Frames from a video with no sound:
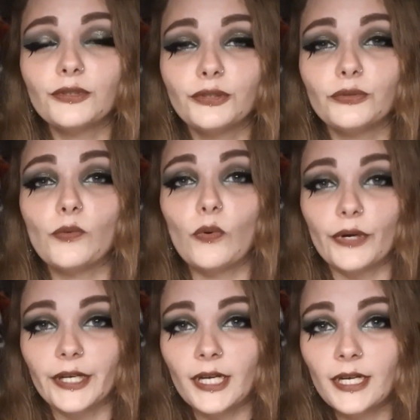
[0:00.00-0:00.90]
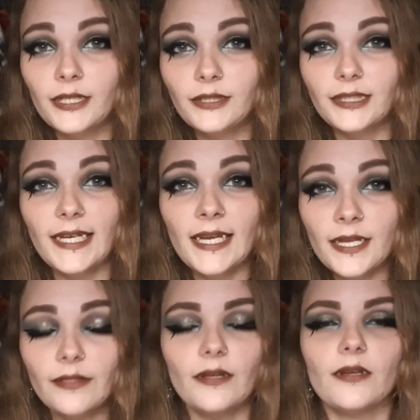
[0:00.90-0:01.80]
to organize
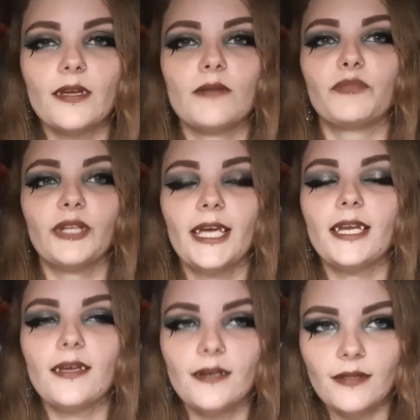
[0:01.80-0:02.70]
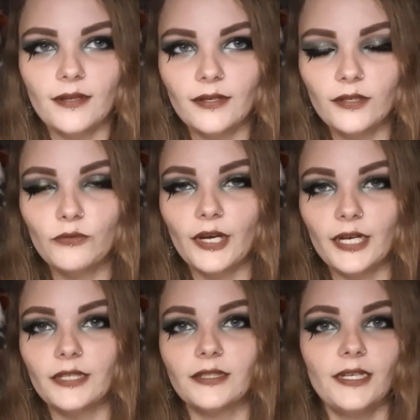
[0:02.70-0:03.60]
anything and plan anything, you
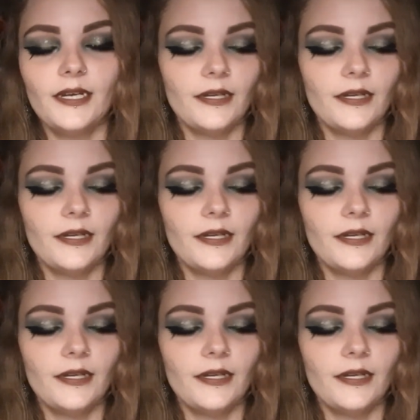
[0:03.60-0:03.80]
guys.